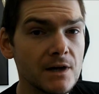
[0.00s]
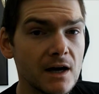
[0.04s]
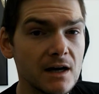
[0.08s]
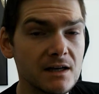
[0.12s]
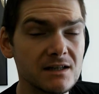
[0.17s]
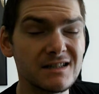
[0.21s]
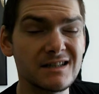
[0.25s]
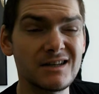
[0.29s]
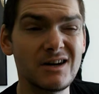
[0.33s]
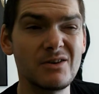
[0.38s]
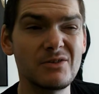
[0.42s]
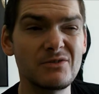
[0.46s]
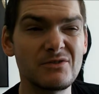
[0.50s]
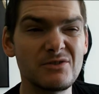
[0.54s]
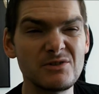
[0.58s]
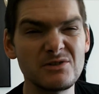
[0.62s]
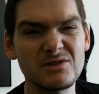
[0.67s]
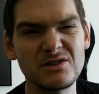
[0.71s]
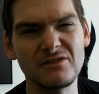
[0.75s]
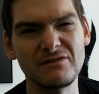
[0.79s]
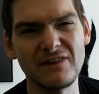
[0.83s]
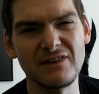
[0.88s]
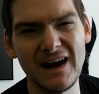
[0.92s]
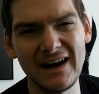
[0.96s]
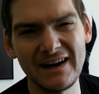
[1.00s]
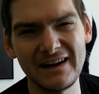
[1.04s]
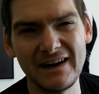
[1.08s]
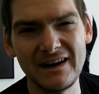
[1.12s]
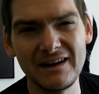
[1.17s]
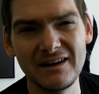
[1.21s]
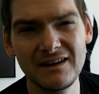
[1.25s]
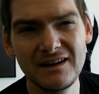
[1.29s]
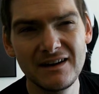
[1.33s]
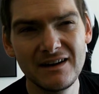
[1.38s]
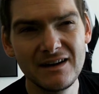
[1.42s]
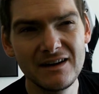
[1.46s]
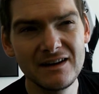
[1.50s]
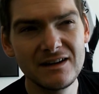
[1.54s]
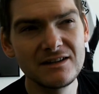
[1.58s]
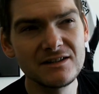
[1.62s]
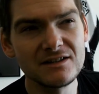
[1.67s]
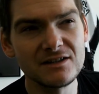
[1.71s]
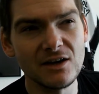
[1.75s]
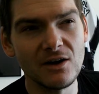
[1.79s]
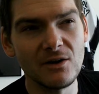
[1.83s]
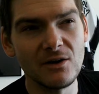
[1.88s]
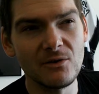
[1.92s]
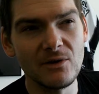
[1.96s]
actually gone through Slovakia,
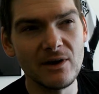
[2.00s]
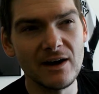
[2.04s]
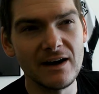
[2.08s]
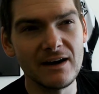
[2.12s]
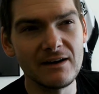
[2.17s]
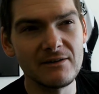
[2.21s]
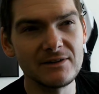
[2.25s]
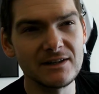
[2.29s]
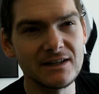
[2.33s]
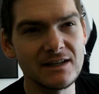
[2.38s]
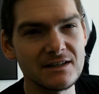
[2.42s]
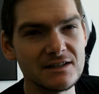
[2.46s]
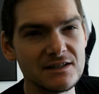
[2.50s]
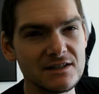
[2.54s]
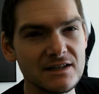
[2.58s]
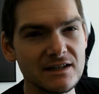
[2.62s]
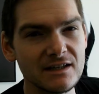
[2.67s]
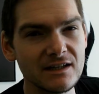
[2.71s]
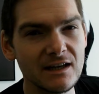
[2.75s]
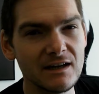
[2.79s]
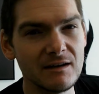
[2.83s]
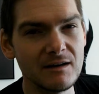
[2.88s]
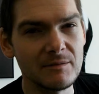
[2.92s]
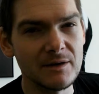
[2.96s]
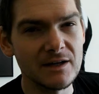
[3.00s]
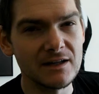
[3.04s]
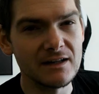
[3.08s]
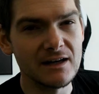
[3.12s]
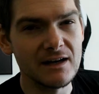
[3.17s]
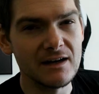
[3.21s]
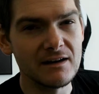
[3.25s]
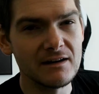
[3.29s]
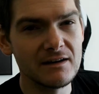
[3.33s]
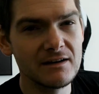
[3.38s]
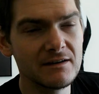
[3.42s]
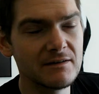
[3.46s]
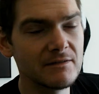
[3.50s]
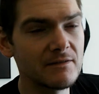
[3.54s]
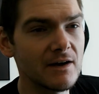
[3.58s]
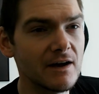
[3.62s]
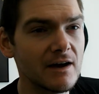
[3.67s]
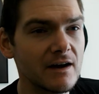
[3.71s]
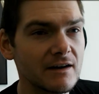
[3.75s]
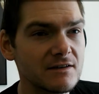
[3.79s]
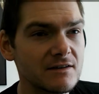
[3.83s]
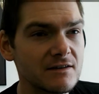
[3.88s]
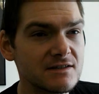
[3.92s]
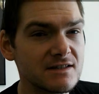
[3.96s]
so we did cheat a little bit there,
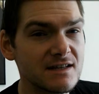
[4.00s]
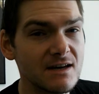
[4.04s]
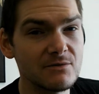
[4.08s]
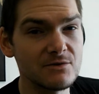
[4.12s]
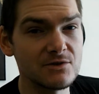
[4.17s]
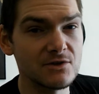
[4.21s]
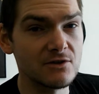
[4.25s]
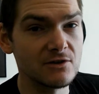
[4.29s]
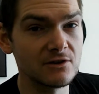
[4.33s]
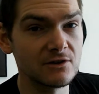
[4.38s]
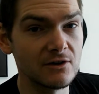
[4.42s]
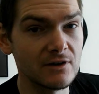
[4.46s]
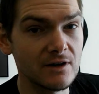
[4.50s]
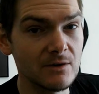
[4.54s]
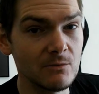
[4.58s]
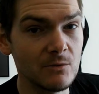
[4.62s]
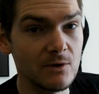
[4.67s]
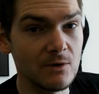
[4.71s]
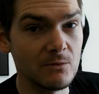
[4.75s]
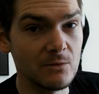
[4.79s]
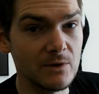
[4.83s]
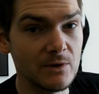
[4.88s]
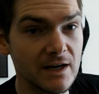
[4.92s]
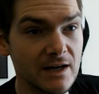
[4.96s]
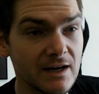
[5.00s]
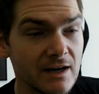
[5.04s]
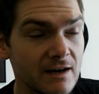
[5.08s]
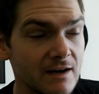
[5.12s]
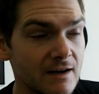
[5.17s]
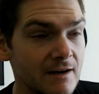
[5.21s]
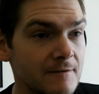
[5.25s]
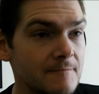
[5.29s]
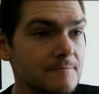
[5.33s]
because that was all done in 1 week.